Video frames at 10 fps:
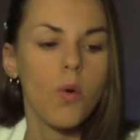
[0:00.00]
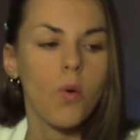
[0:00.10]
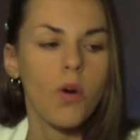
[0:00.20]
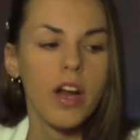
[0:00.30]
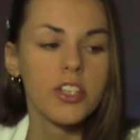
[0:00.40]

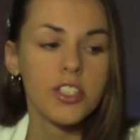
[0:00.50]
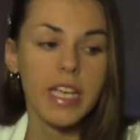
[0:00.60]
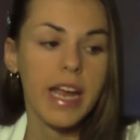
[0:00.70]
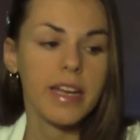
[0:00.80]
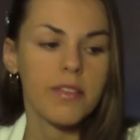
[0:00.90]
or
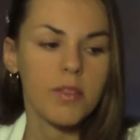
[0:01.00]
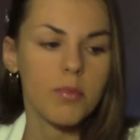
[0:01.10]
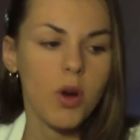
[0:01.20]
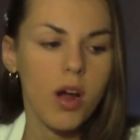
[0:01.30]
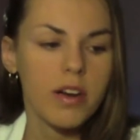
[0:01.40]
actually any of the
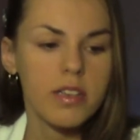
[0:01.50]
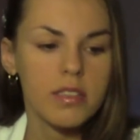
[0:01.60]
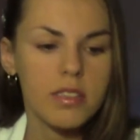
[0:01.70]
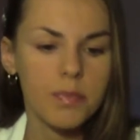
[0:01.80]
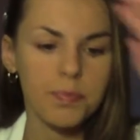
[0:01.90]
products.